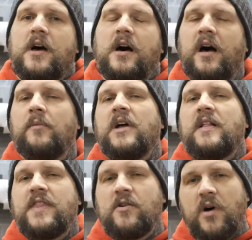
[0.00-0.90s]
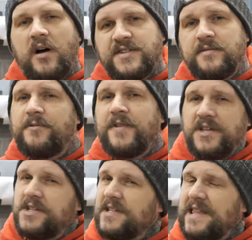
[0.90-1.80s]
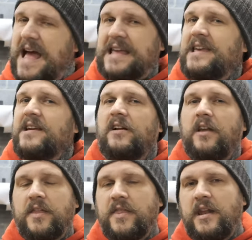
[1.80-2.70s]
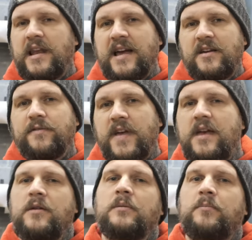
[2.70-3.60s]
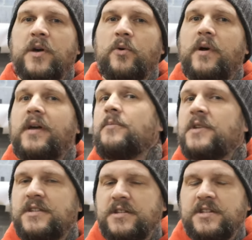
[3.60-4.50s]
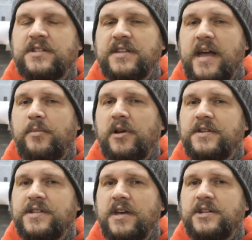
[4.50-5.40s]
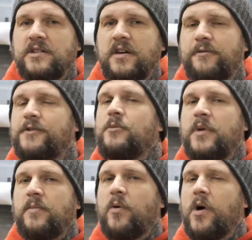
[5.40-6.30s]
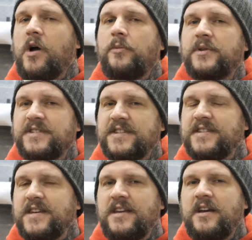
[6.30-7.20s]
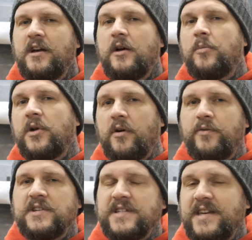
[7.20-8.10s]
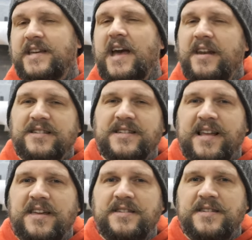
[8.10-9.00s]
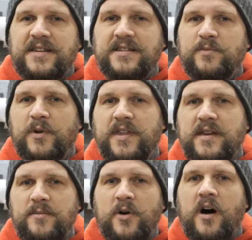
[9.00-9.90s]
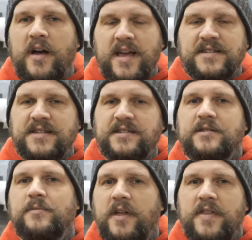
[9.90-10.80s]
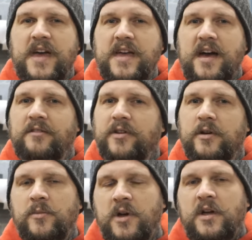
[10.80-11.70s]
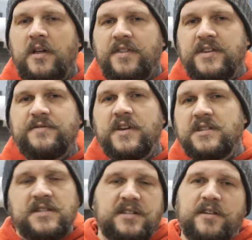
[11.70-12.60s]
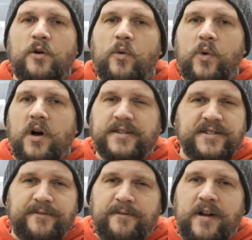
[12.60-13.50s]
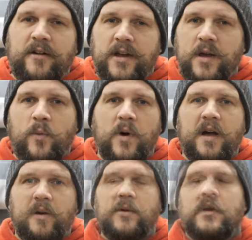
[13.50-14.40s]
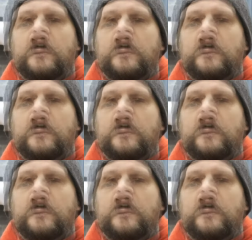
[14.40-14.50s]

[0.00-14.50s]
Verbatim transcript: Um, there are some features lacking, like the lack of inbuilt image stabilization that a few people were hoping to see, but obviously Canon's lenses with the I S system that they have in them, this thing still works very well.